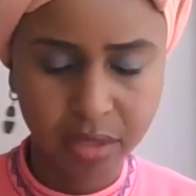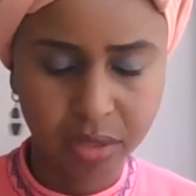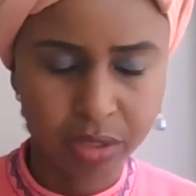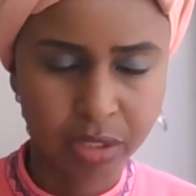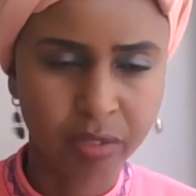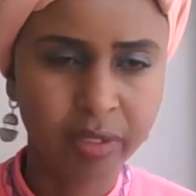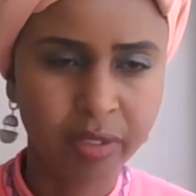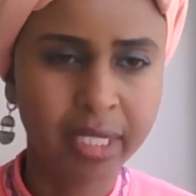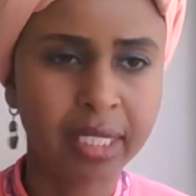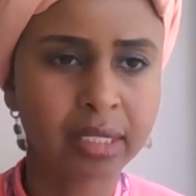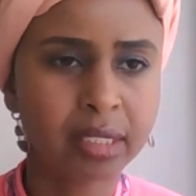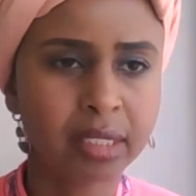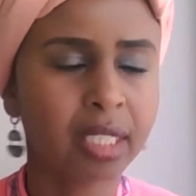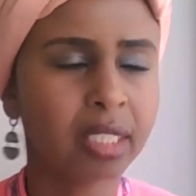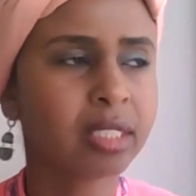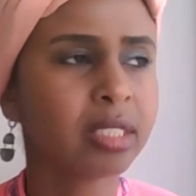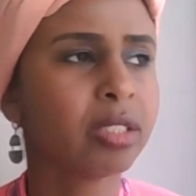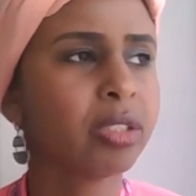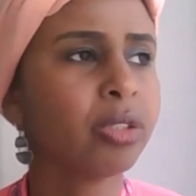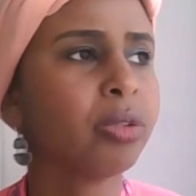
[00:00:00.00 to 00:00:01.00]
You really
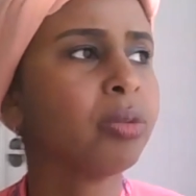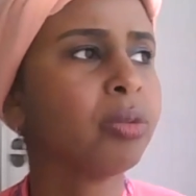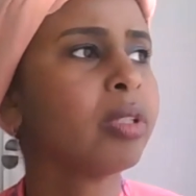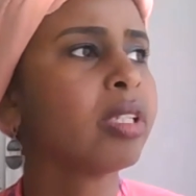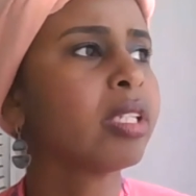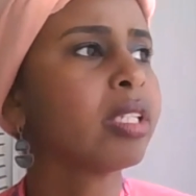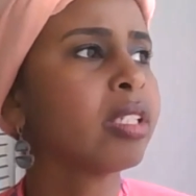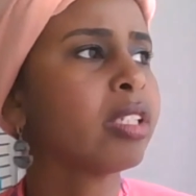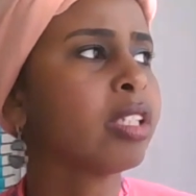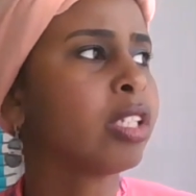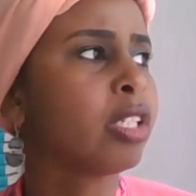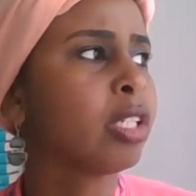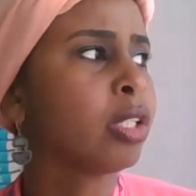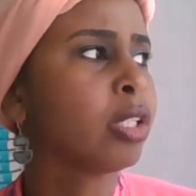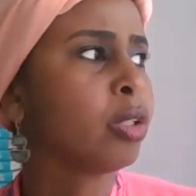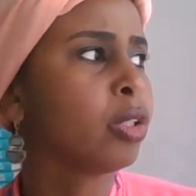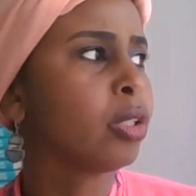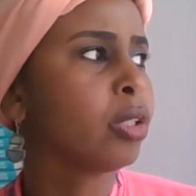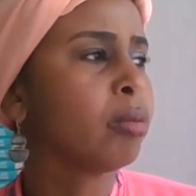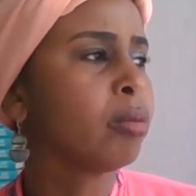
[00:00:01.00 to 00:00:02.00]
start to
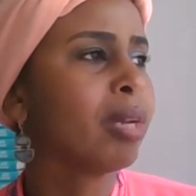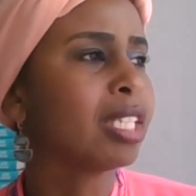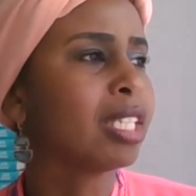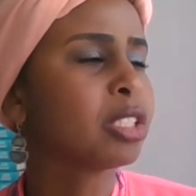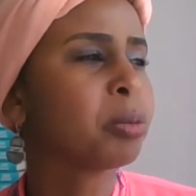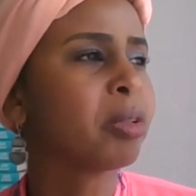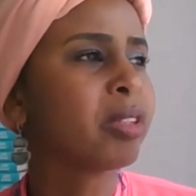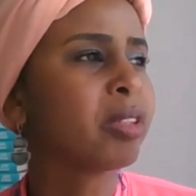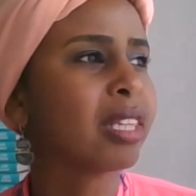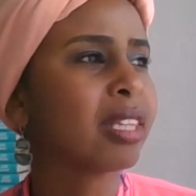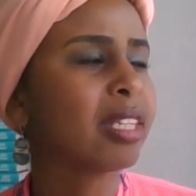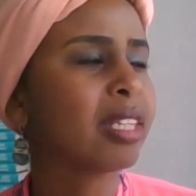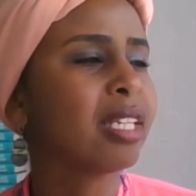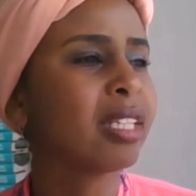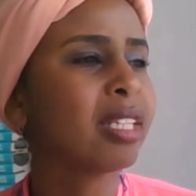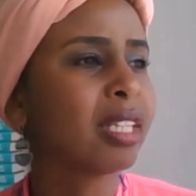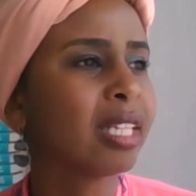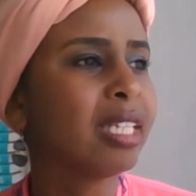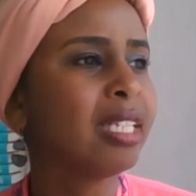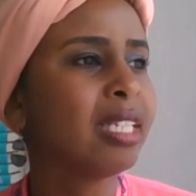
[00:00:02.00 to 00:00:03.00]
mess with the thing
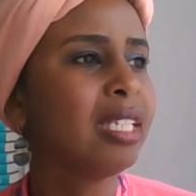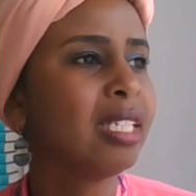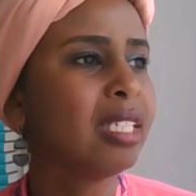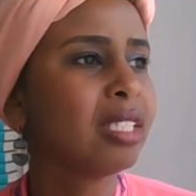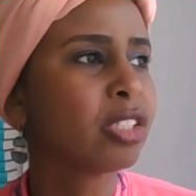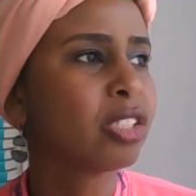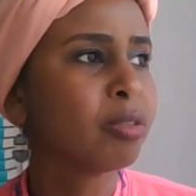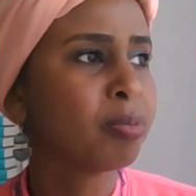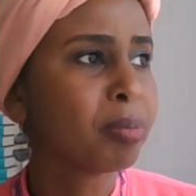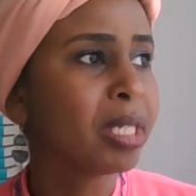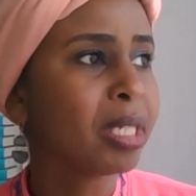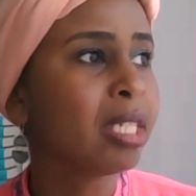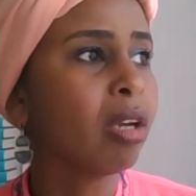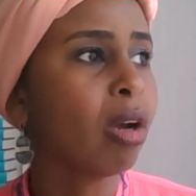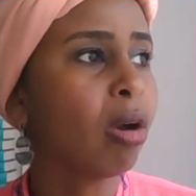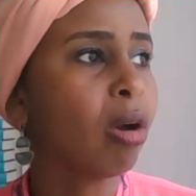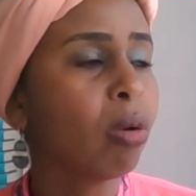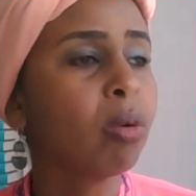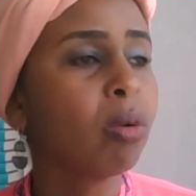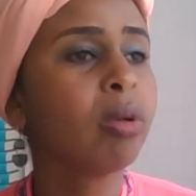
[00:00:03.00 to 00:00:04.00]
that they need to be
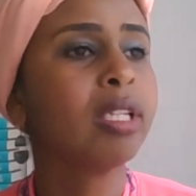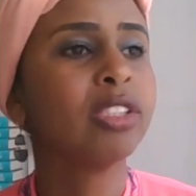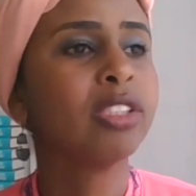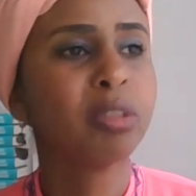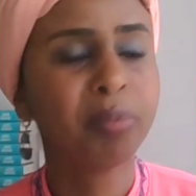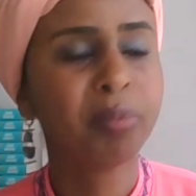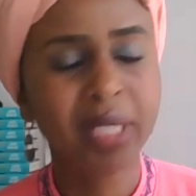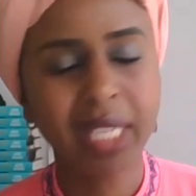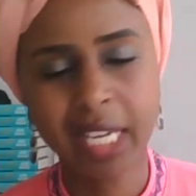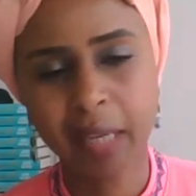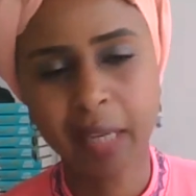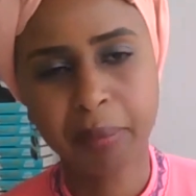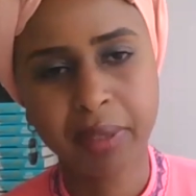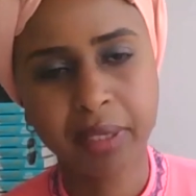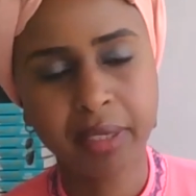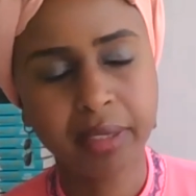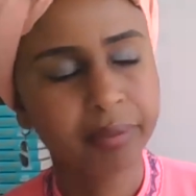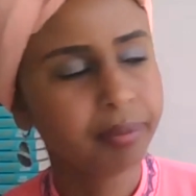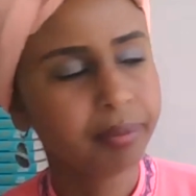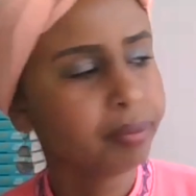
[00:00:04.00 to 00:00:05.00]
whole and to be
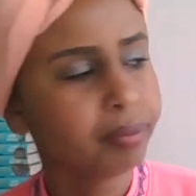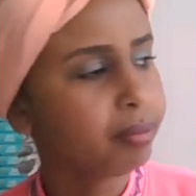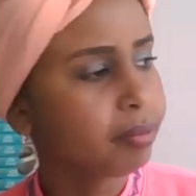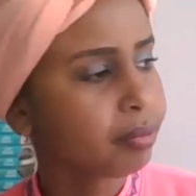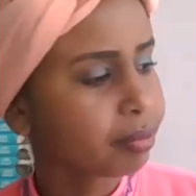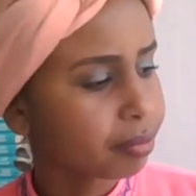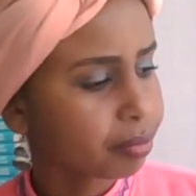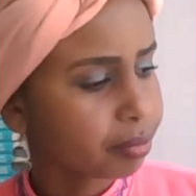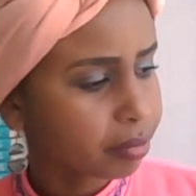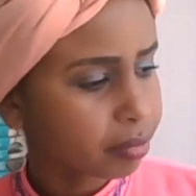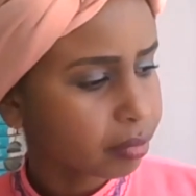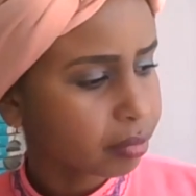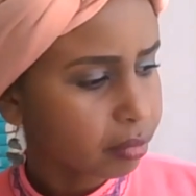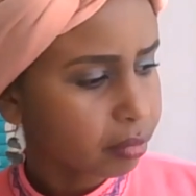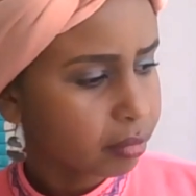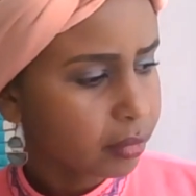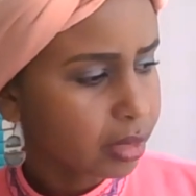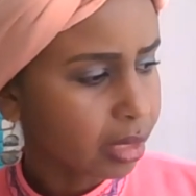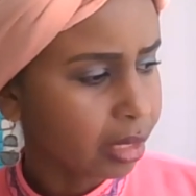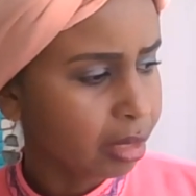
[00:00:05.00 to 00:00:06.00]
happy.
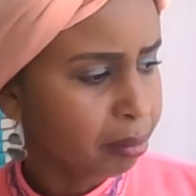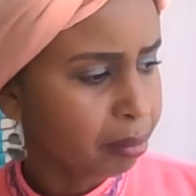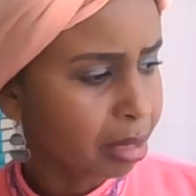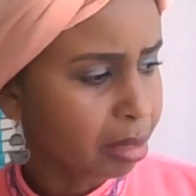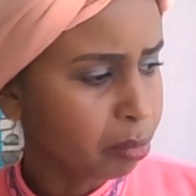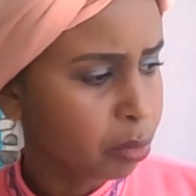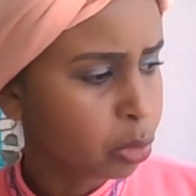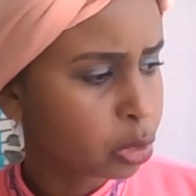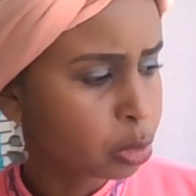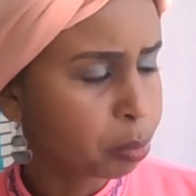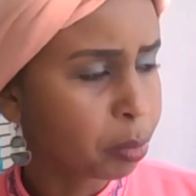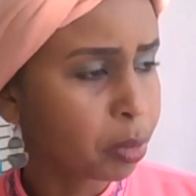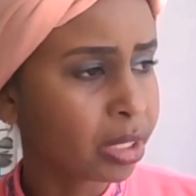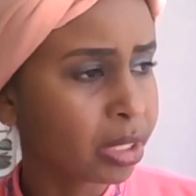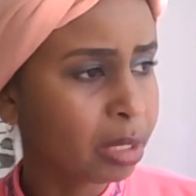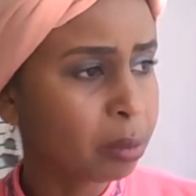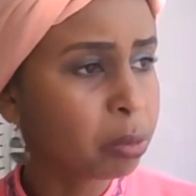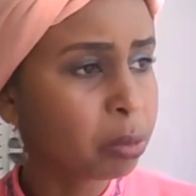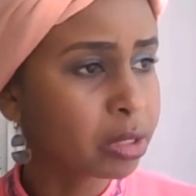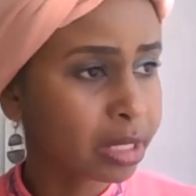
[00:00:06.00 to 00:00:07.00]
And Mahmood's body,
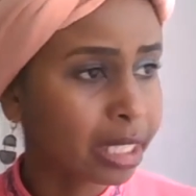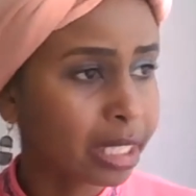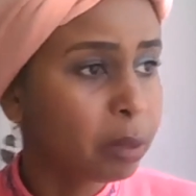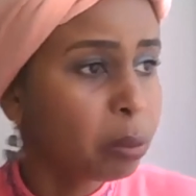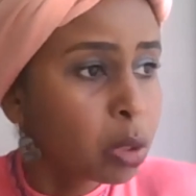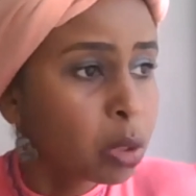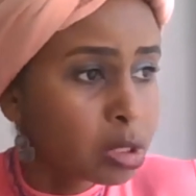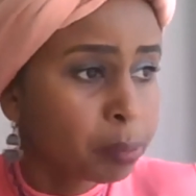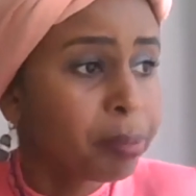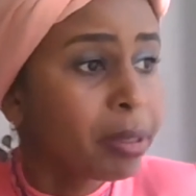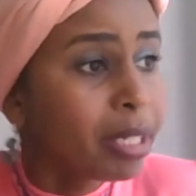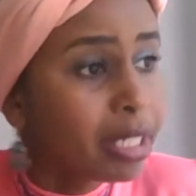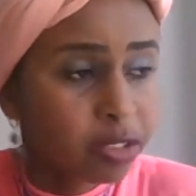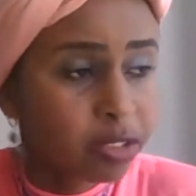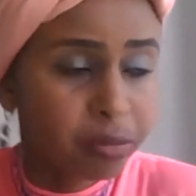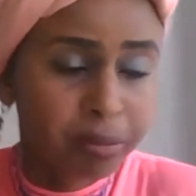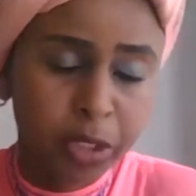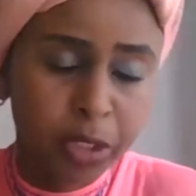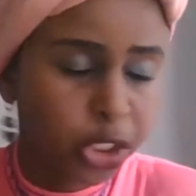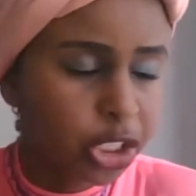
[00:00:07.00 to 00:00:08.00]
he was a piece
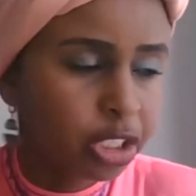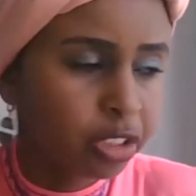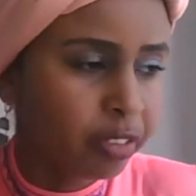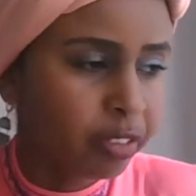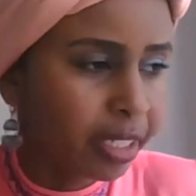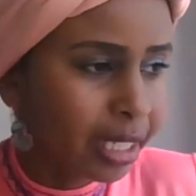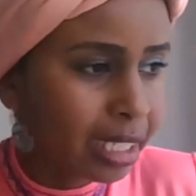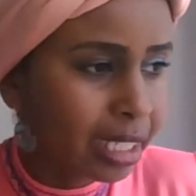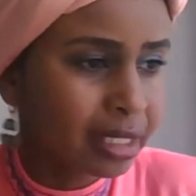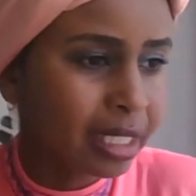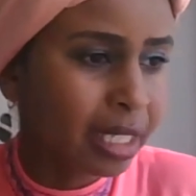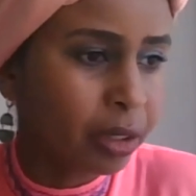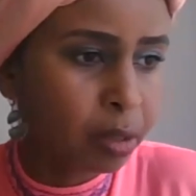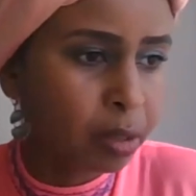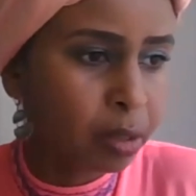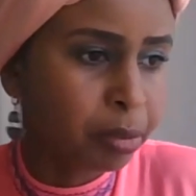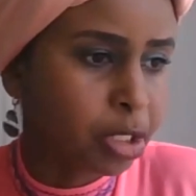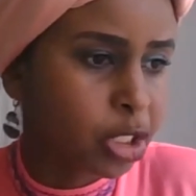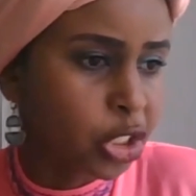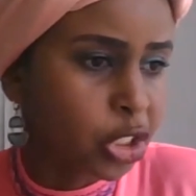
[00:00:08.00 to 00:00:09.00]
of machinery. That's how the
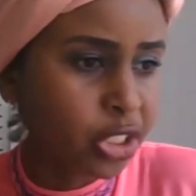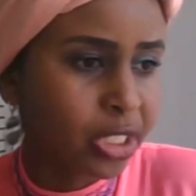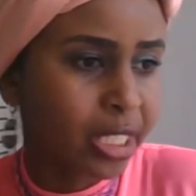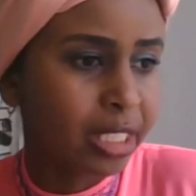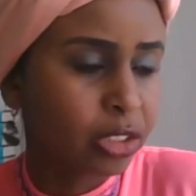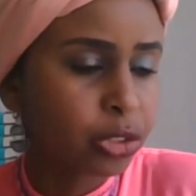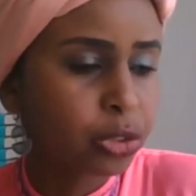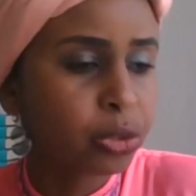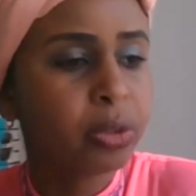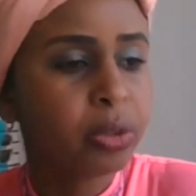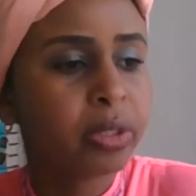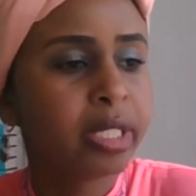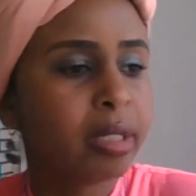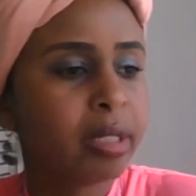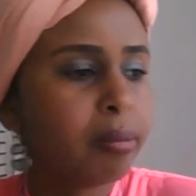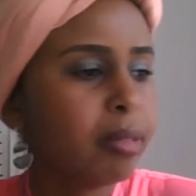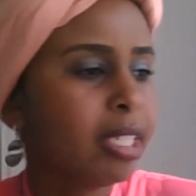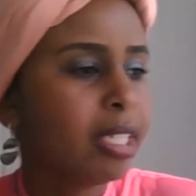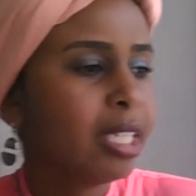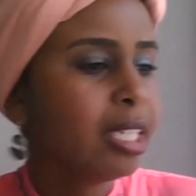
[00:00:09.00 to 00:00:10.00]
British state saw
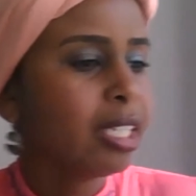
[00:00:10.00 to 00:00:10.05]
him.